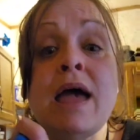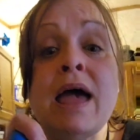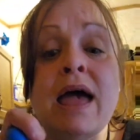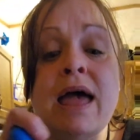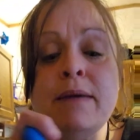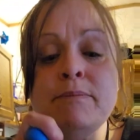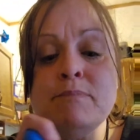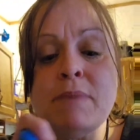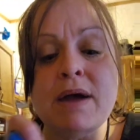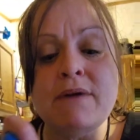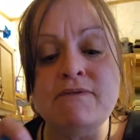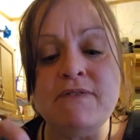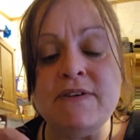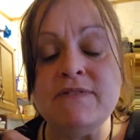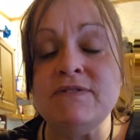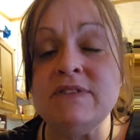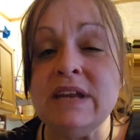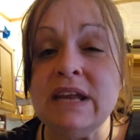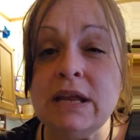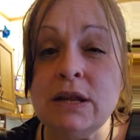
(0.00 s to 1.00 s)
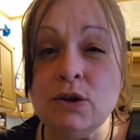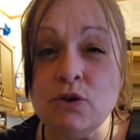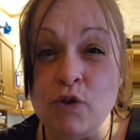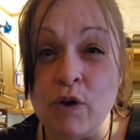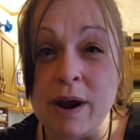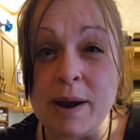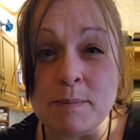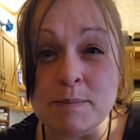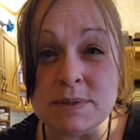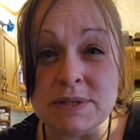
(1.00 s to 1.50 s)
and my 15
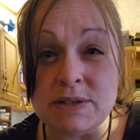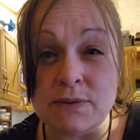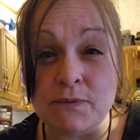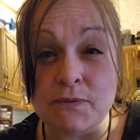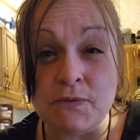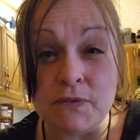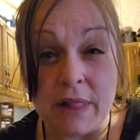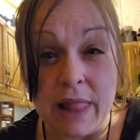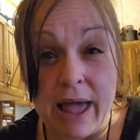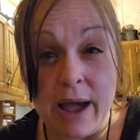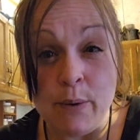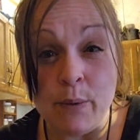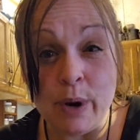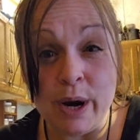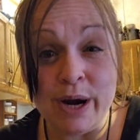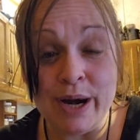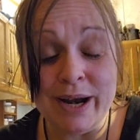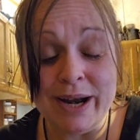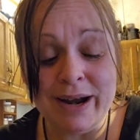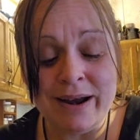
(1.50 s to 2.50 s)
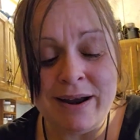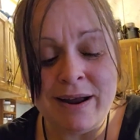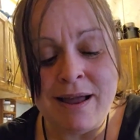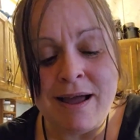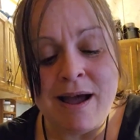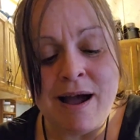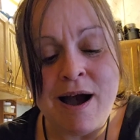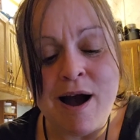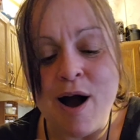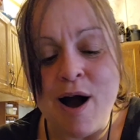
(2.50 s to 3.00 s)
grams of flour
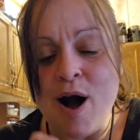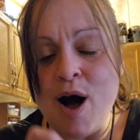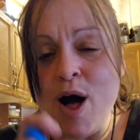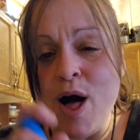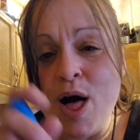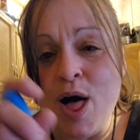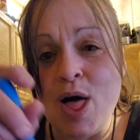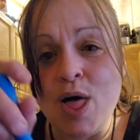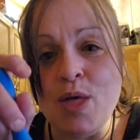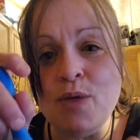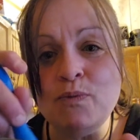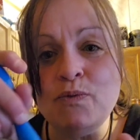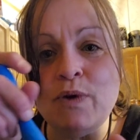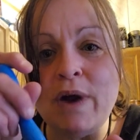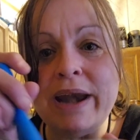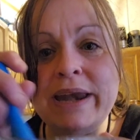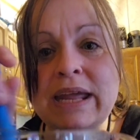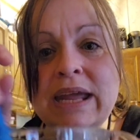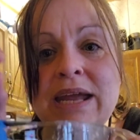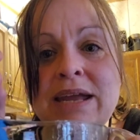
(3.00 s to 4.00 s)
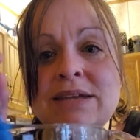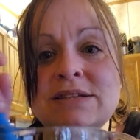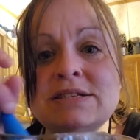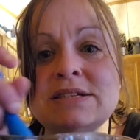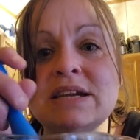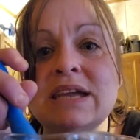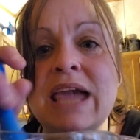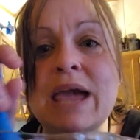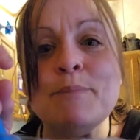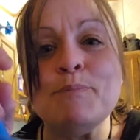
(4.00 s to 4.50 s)
all ready
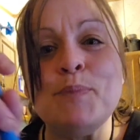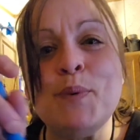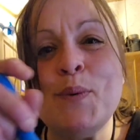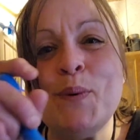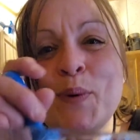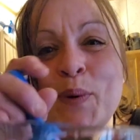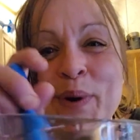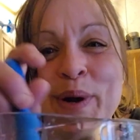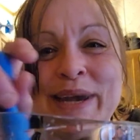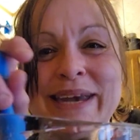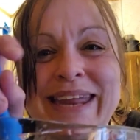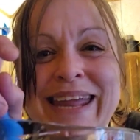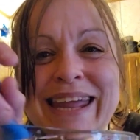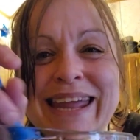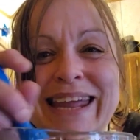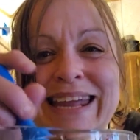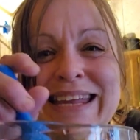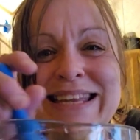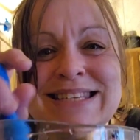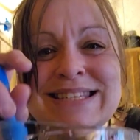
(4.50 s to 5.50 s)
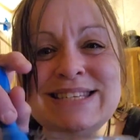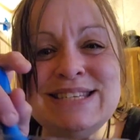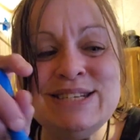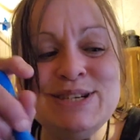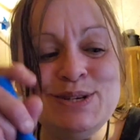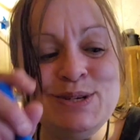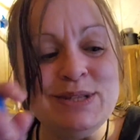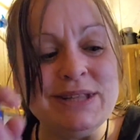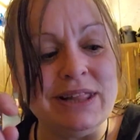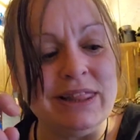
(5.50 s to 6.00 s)
to get poured
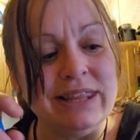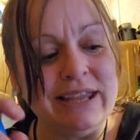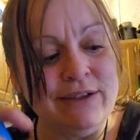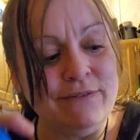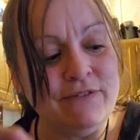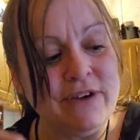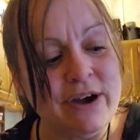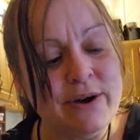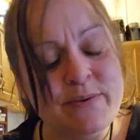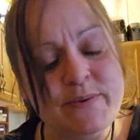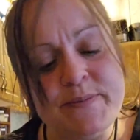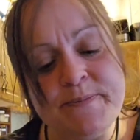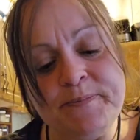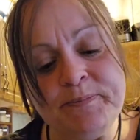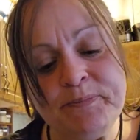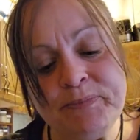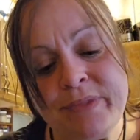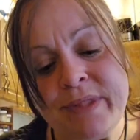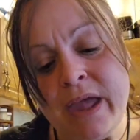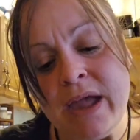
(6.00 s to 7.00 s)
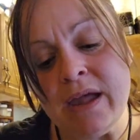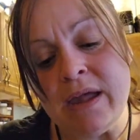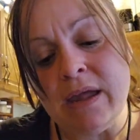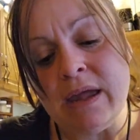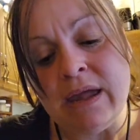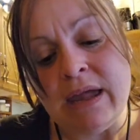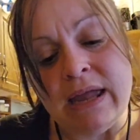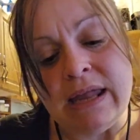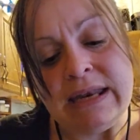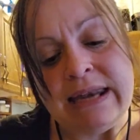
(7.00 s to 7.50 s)
into the Levo.
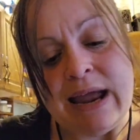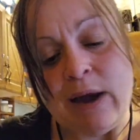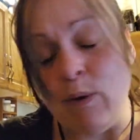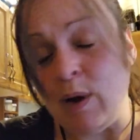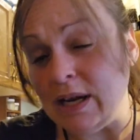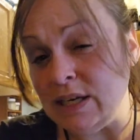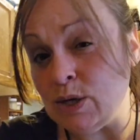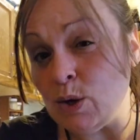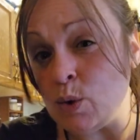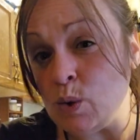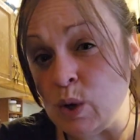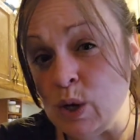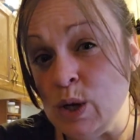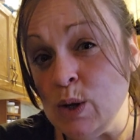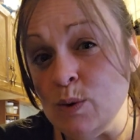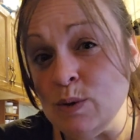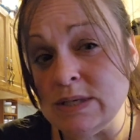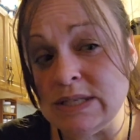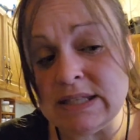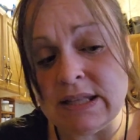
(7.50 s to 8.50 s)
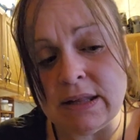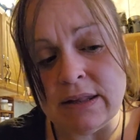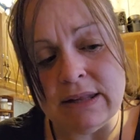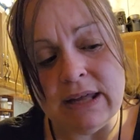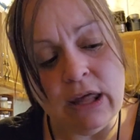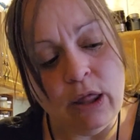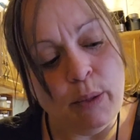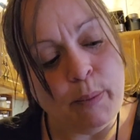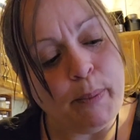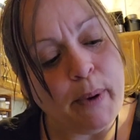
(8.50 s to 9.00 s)
Now, I don't use the
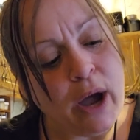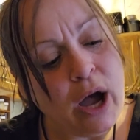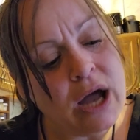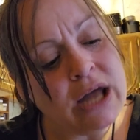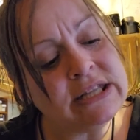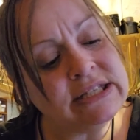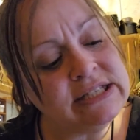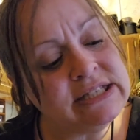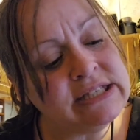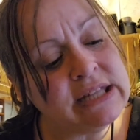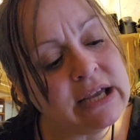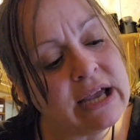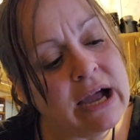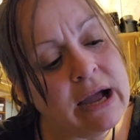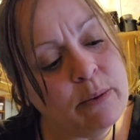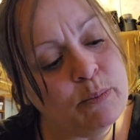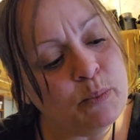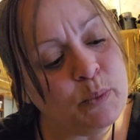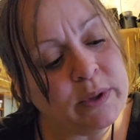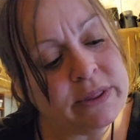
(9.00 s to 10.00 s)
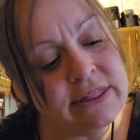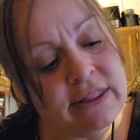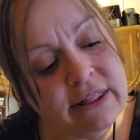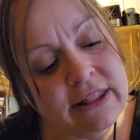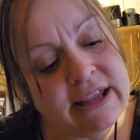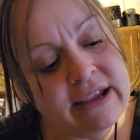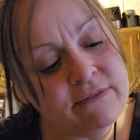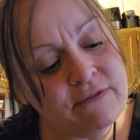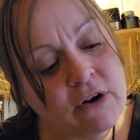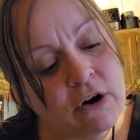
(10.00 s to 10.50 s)
little pods that come with
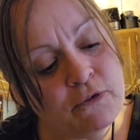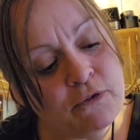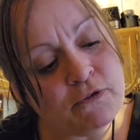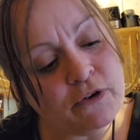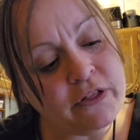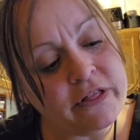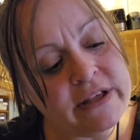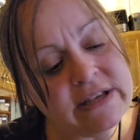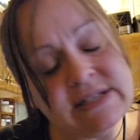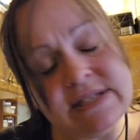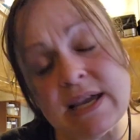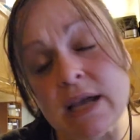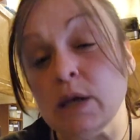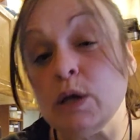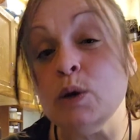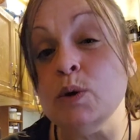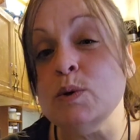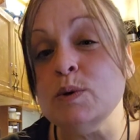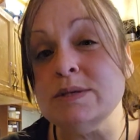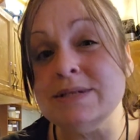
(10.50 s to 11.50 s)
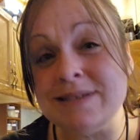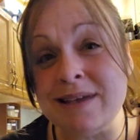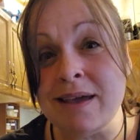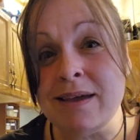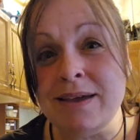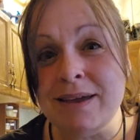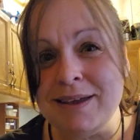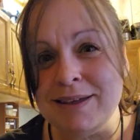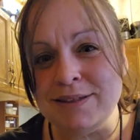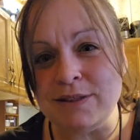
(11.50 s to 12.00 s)
Levo for this. I use
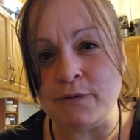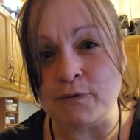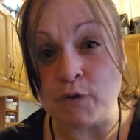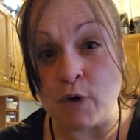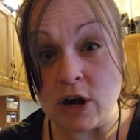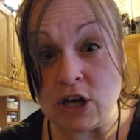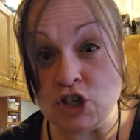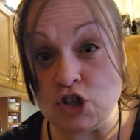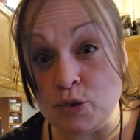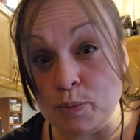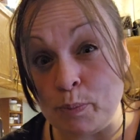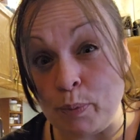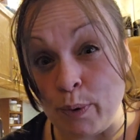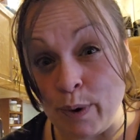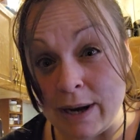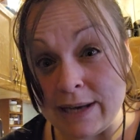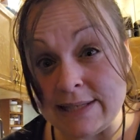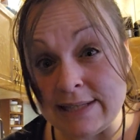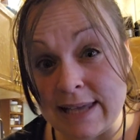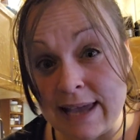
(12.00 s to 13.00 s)
the French press